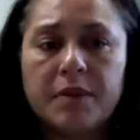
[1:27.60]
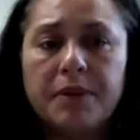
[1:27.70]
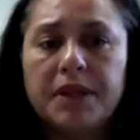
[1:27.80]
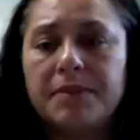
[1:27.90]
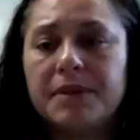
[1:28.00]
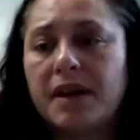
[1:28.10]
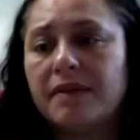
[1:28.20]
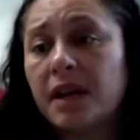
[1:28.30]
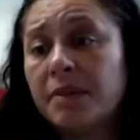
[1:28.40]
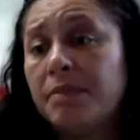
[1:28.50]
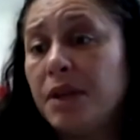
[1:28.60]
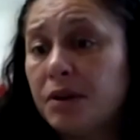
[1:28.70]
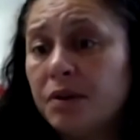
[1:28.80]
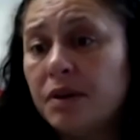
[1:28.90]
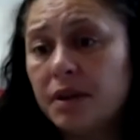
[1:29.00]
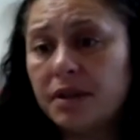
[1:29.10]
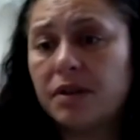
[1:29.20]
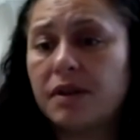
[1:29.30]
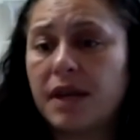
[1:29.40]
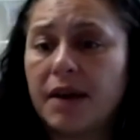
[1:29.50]
put themselves on mute
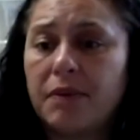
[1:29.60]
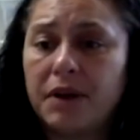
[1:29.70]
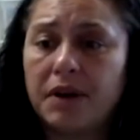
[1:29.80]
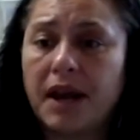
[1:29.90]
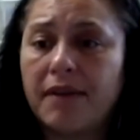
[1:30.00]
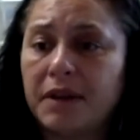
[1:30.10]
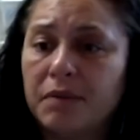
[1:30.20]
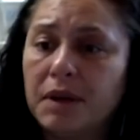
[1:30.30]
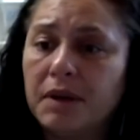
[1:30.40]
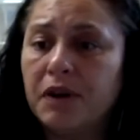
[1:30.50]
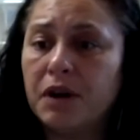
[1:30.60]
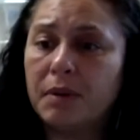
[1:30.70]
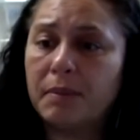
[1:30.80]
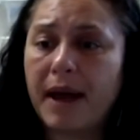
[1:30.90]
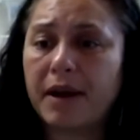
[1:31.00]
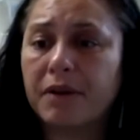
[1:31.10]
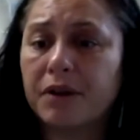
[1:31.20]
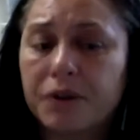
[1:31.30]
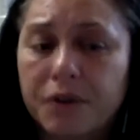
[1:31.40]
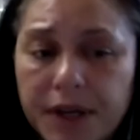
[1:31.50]
so that we don't have any reverb or
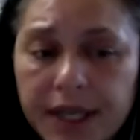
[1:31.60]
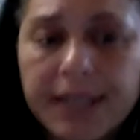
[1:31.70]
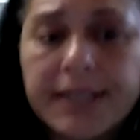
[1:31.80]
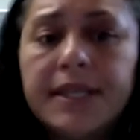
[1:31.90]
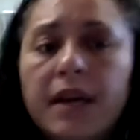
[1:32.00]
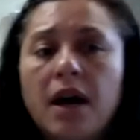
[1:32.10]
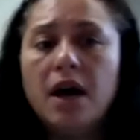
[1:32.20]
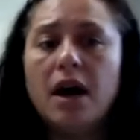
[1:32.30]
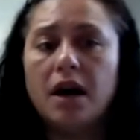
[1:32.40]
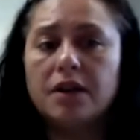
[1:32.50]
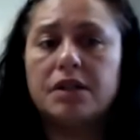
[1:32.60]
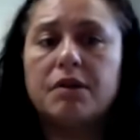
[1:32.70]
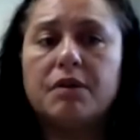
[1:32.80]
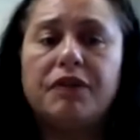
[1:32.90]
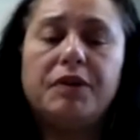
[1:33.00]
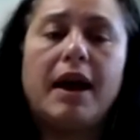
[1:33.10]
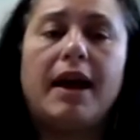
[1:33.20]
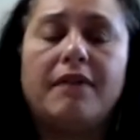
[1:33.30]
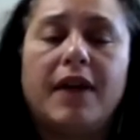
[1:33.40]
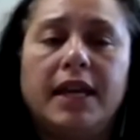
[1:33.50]
background noise. Also, if you
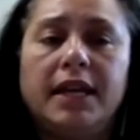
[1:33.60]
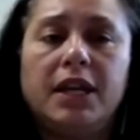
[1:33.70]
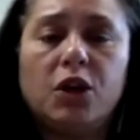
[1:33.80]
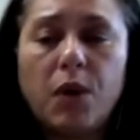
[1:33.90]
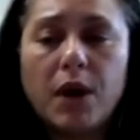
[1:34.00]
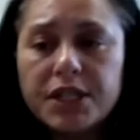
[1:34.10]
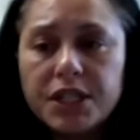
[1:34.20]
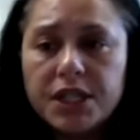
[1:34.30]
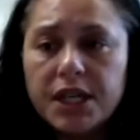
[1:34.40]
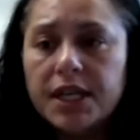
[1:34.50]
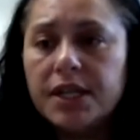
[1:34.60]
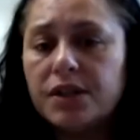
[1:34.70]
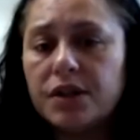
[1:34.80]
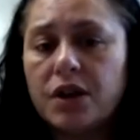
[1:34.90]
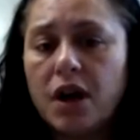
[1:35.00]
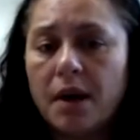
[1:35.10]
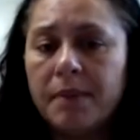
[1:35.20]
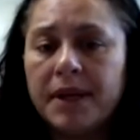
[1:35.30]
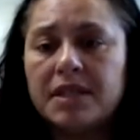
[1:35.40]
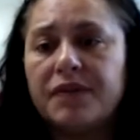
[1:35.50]
have any questions or
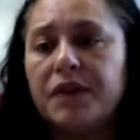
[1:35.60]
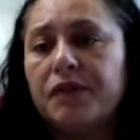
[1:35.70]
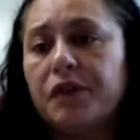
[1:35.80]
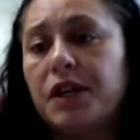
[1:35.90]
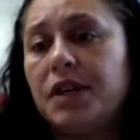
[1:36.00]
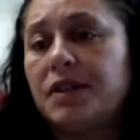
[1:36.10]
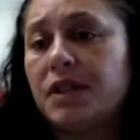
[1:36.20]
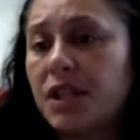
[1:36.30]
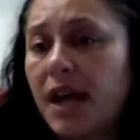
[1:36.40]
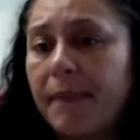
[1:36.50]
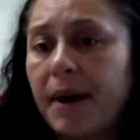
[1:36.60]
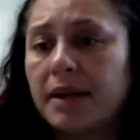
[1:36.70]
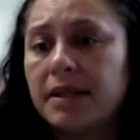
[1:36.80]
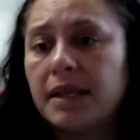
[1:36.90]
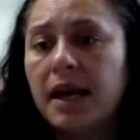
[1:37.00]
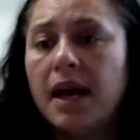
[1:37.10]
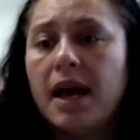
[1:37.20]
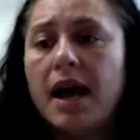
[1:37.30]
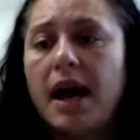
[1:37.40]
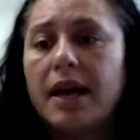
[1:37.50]
comments, feel free to use the chat box.
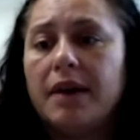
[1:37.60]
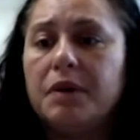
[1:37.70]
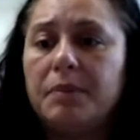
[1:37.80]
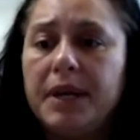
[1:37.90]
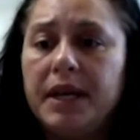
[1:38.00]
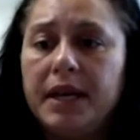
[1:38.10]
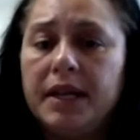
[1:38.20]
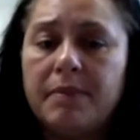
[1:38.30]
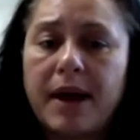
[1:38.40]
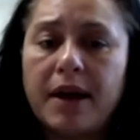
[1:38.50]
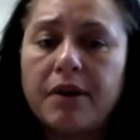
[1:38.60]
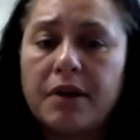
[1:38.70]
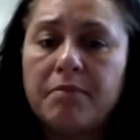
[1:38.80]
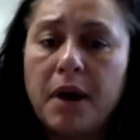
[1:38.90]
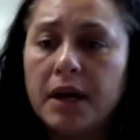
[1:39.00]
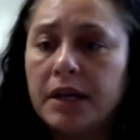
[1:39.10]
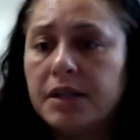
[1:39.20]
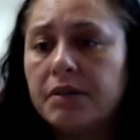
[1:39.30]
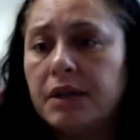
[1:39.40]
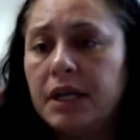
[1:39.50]
I will be in the background
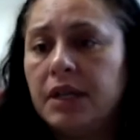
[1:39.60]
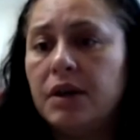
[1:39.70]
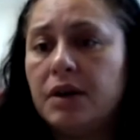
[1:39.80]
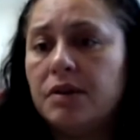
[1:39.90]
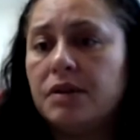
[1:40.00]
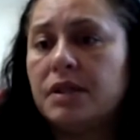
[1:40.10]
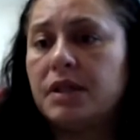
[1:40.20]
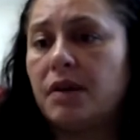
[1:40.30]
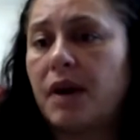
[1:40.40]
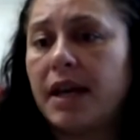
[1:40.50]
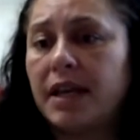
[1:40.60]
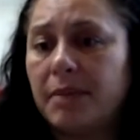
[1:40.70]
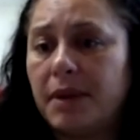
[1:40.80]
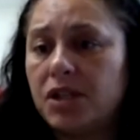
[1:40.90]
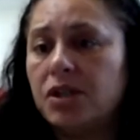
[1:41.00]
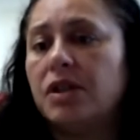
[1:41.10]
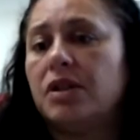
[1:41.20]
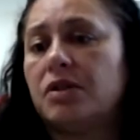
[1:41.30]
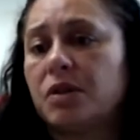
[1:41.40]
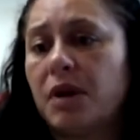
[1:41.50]
monitoring those so I can make sure that
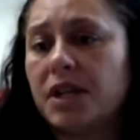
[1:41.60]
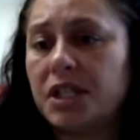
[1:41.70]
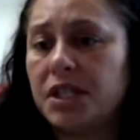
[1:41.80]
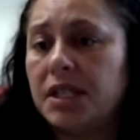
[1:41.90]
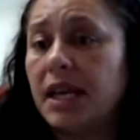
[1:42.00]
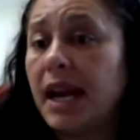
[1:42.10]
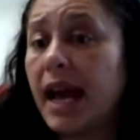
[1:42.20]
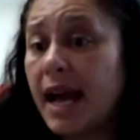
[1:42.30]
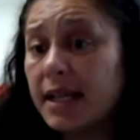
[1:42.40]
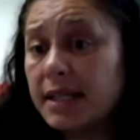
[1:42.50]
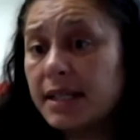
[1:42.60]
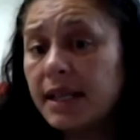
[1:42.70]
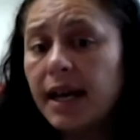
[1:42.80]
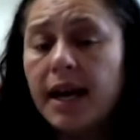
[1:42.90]
those questions get asked.